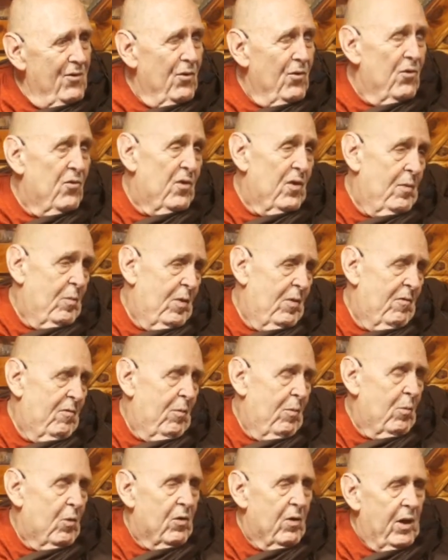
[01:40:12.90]
So some of
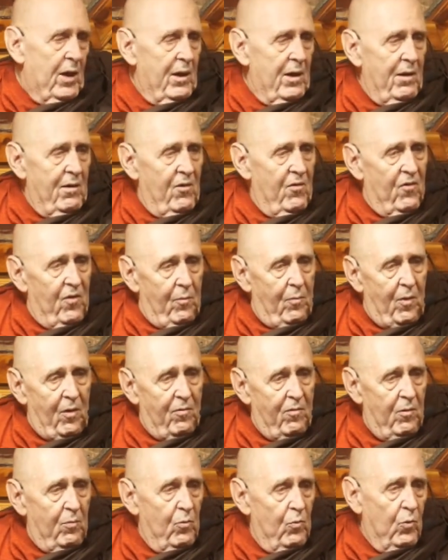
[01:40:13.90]
them cried, some
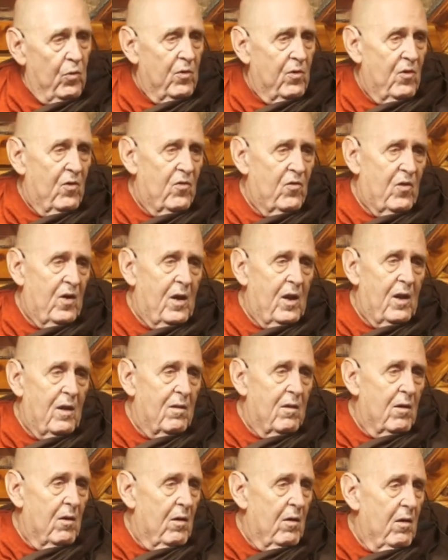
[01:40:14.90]
of them were just
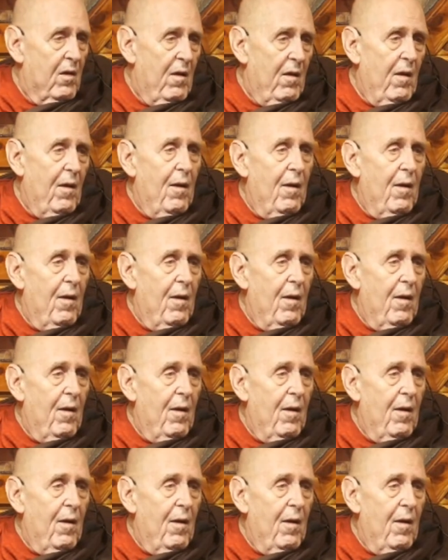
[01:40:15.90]
sitting there